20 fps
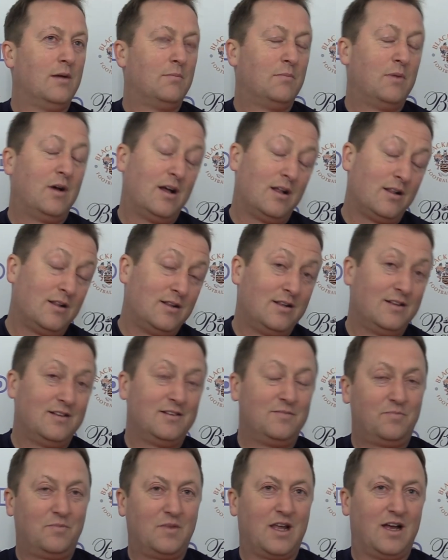Well,
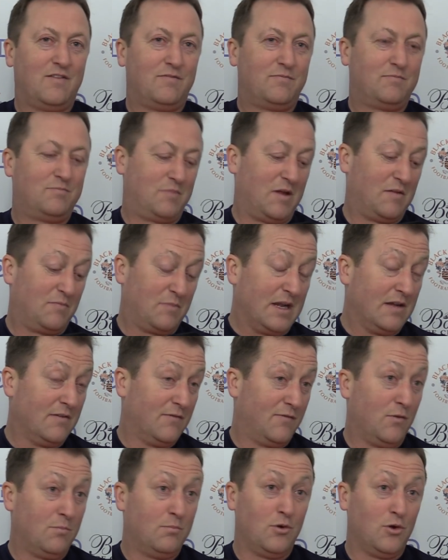I've been in
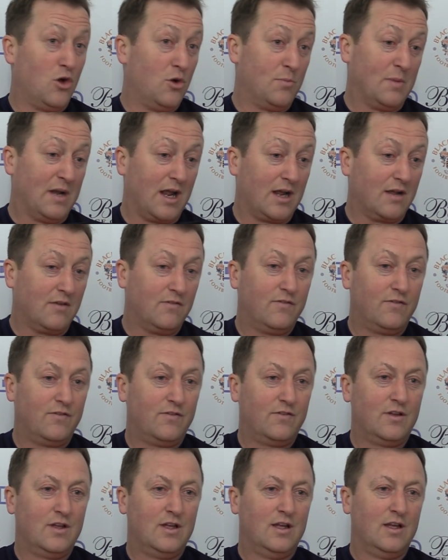football all my life.
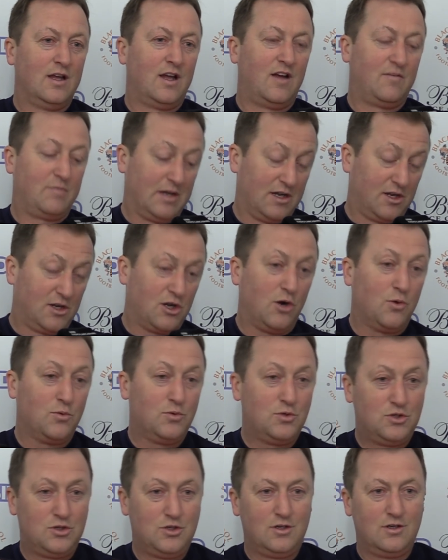I've been a
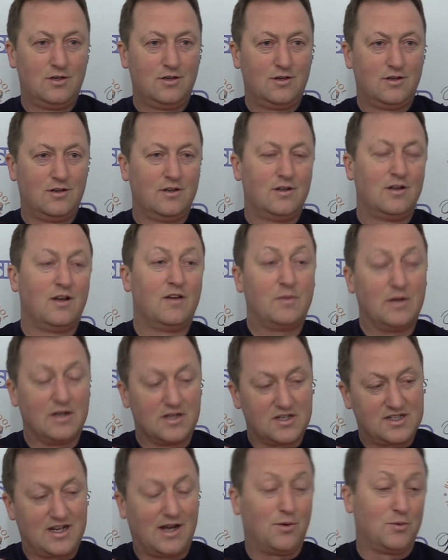coach, I've been a
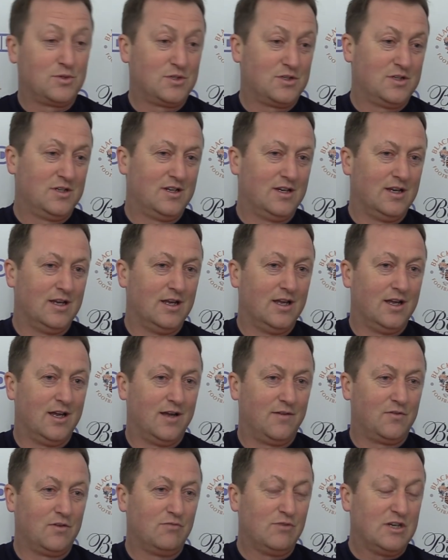scout,
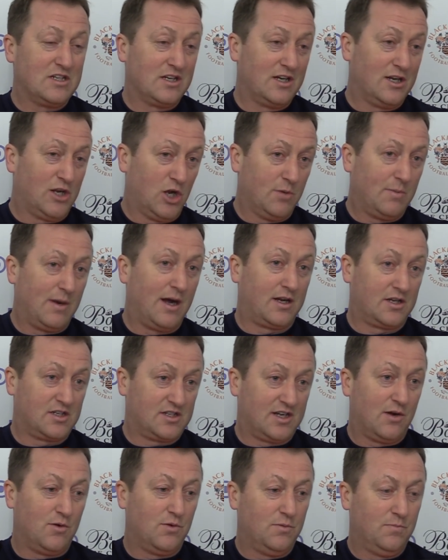recently come out of
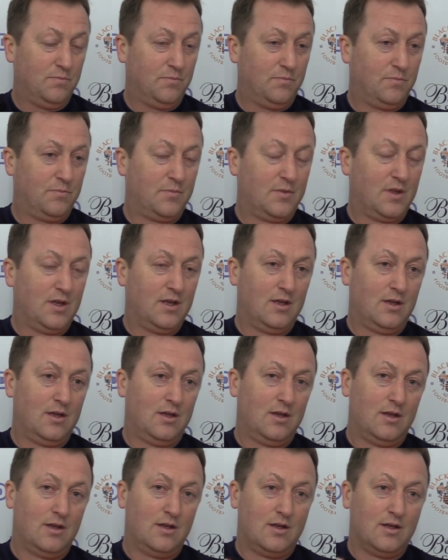scouting.
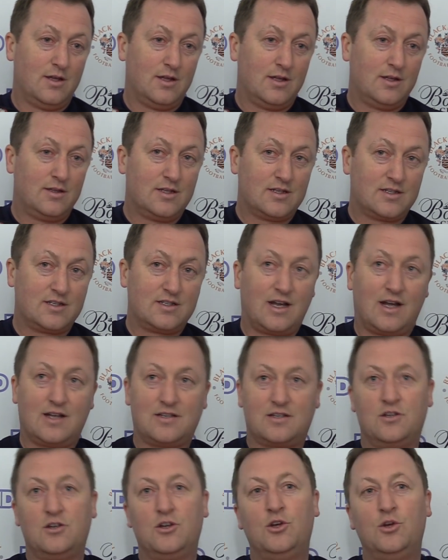This has had
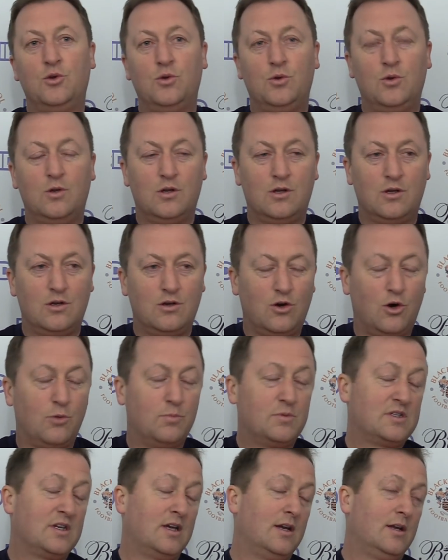a new
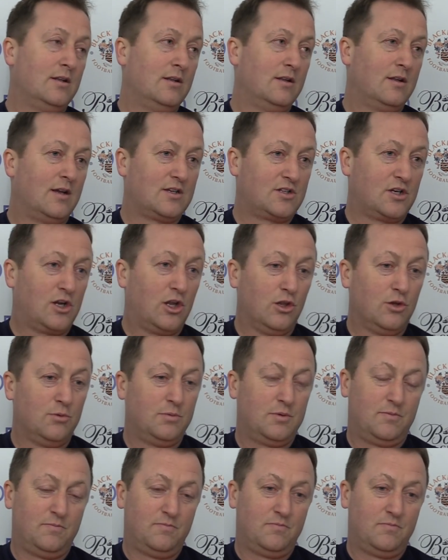upturn as a club.